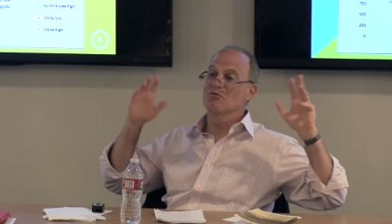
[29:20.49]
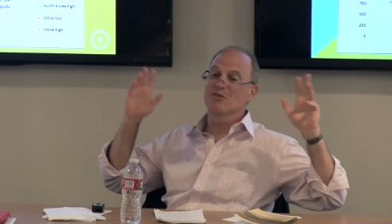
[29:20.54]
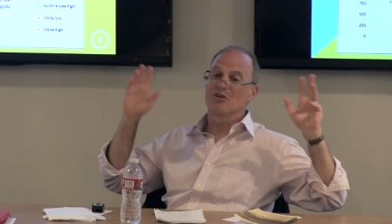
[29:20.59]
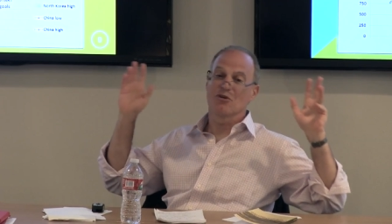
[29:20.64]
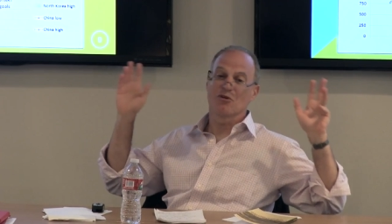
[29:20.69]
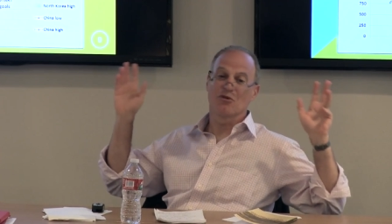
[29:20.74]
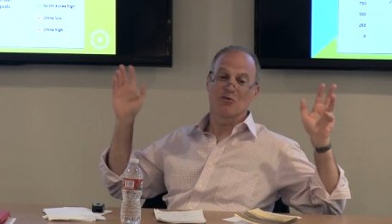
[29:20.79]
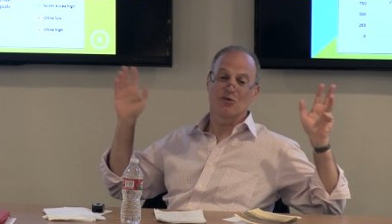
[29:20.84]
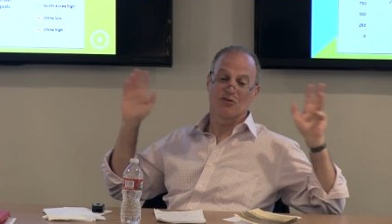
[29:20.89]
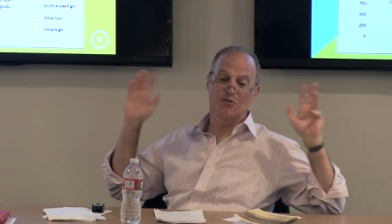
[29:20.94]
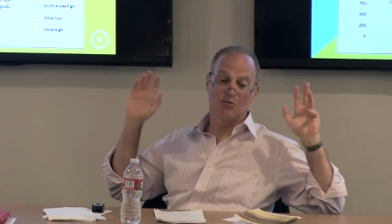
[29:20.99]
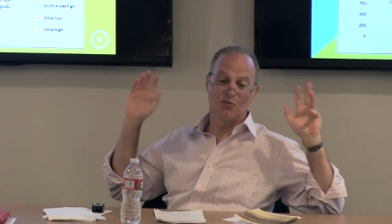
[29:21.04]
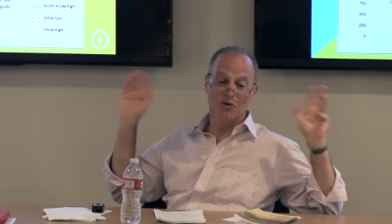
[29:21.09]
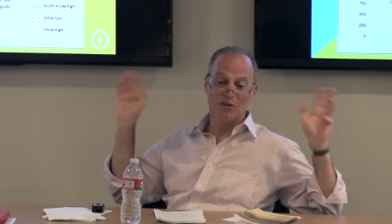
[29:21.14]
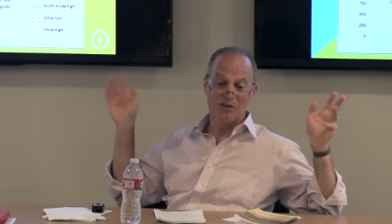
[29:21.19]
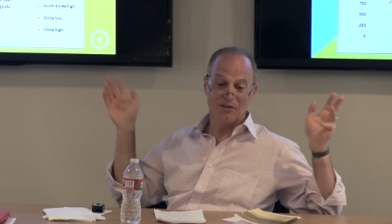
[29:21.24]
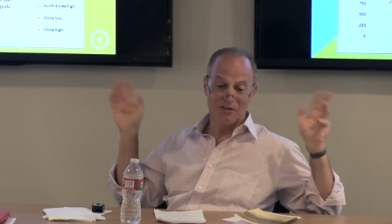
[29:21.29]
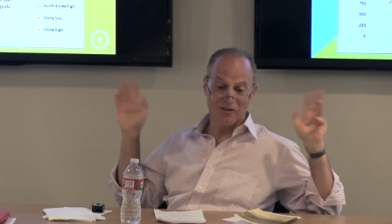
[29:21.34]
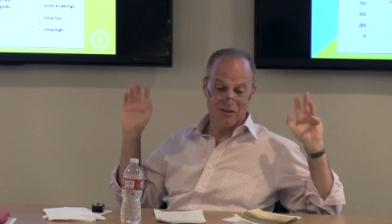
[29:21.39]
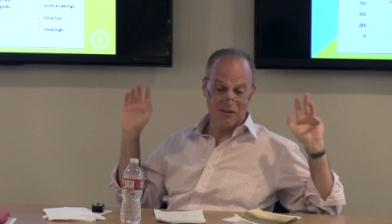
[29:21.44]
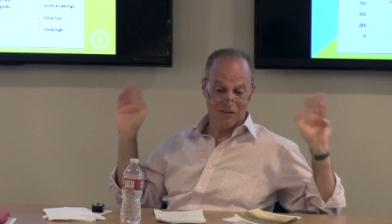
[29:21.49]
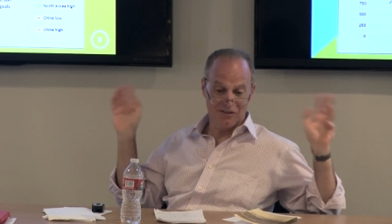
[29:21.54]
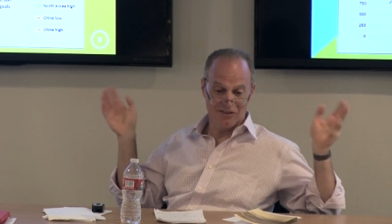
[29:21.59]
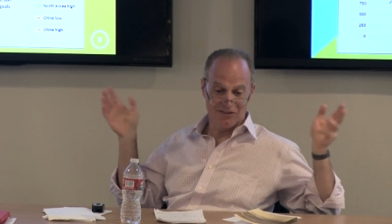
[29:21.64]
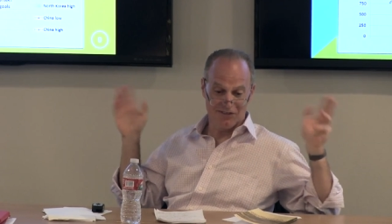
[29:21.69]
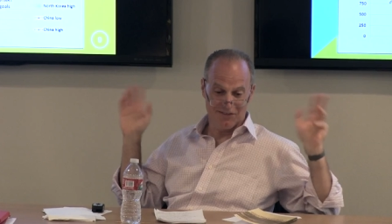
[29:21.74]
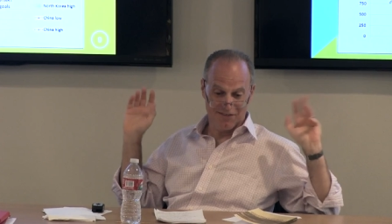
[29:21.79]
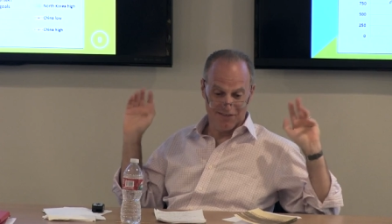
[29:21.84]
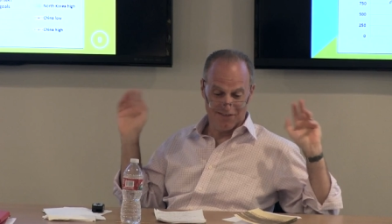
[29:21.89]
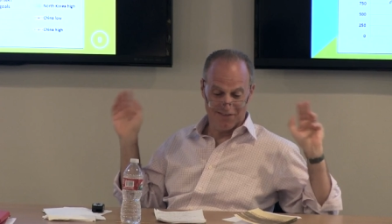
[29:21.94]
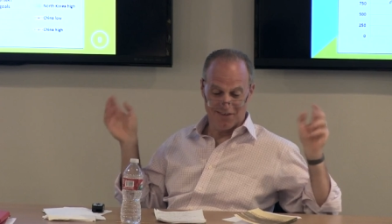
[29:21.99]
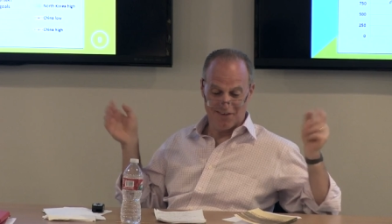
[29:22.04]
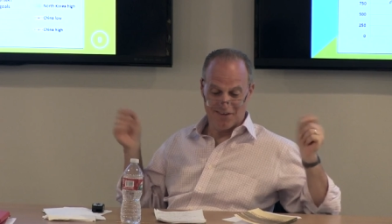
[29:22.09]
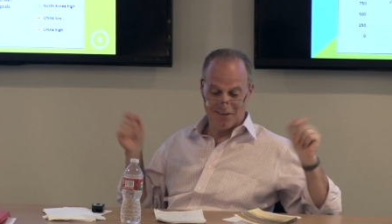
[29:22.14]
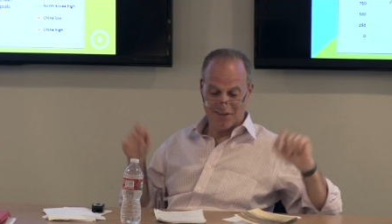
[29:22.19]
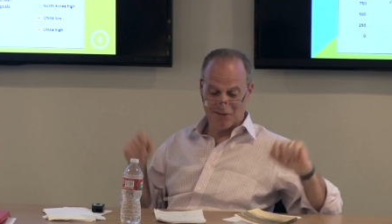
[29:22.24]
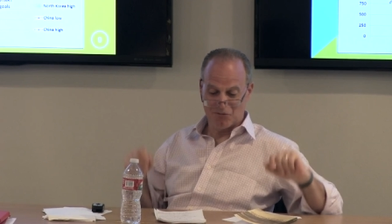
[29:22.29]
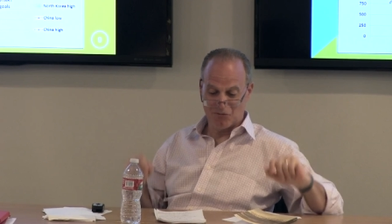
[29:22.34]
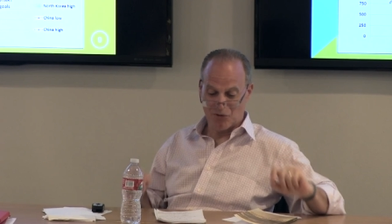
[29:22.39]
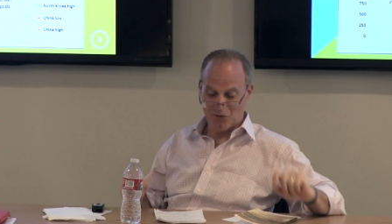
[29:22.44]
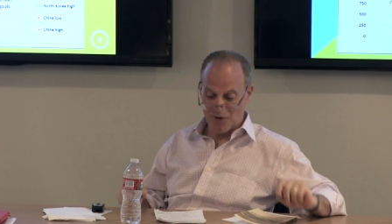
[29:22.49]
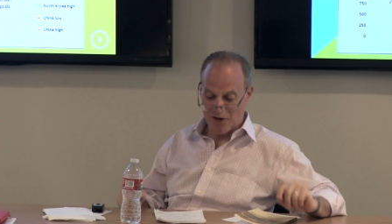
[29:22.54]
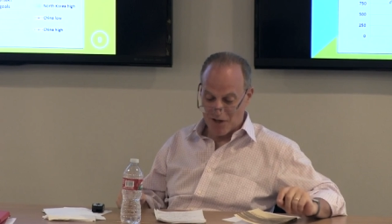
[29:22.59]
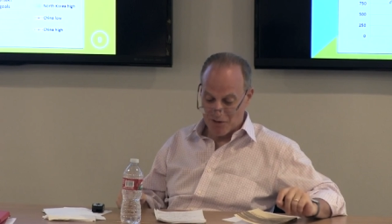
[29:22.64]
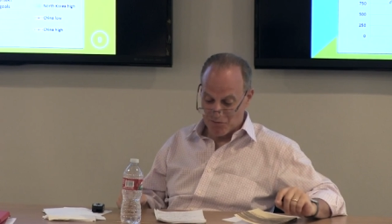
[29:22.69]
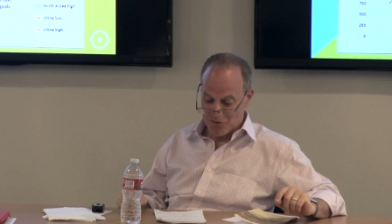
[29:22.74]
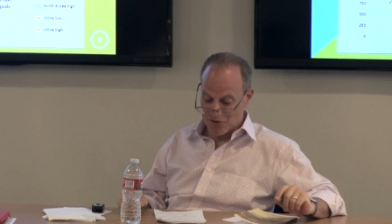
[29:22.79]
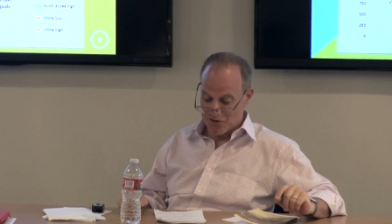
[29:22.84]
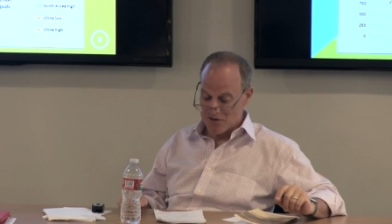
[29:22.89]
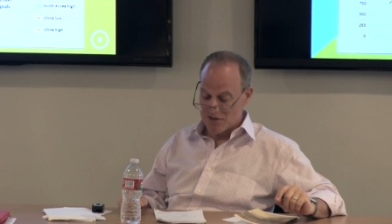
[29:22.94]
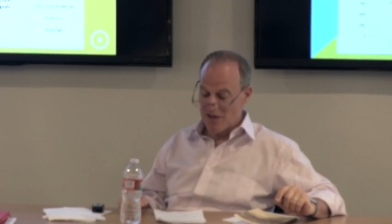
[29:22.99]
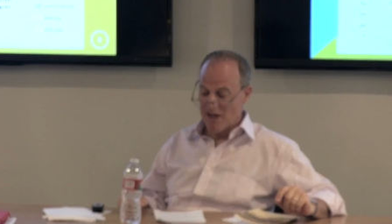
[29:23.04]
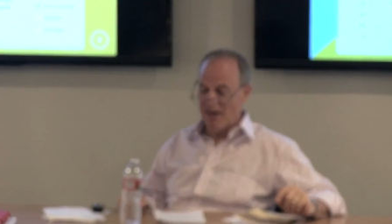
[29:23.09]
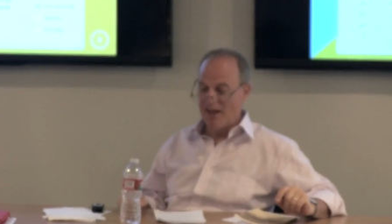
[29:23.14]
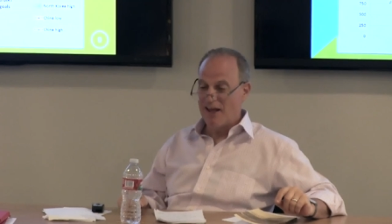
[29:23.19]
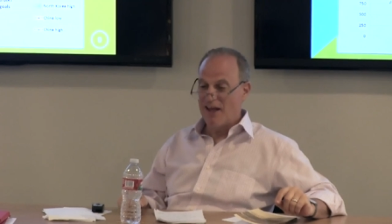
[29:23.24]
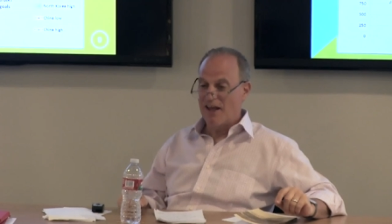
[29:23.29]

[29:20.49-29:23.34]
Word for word: you know, its real uh, parameters,